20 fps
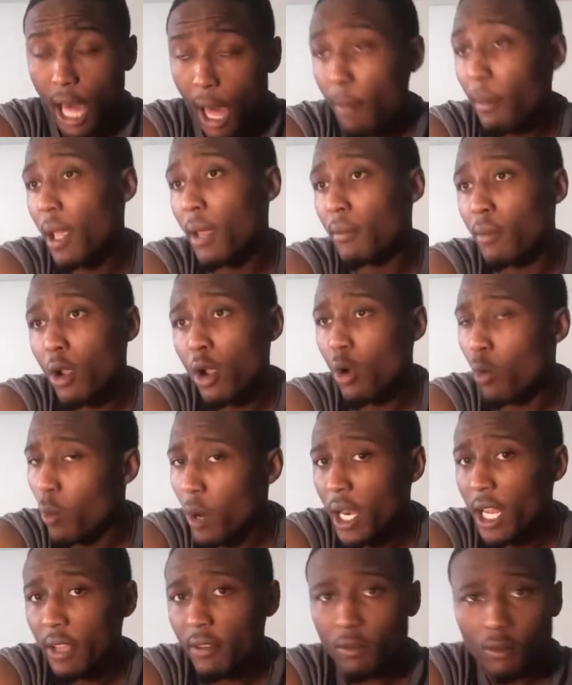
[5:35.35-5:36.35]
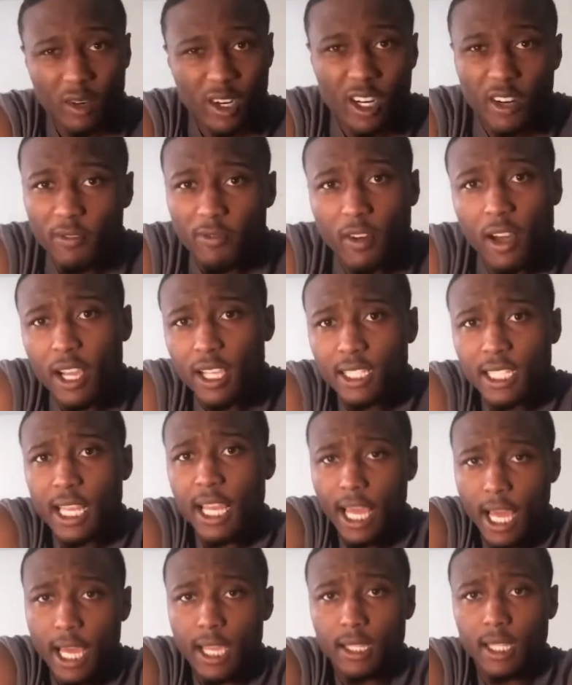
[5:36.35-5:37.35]
I'm like, bro, where the fuck is
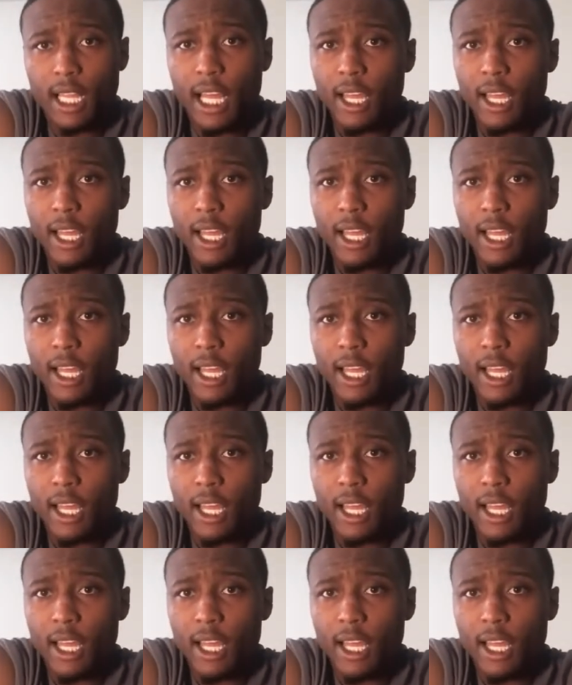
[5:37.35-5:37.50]
they at?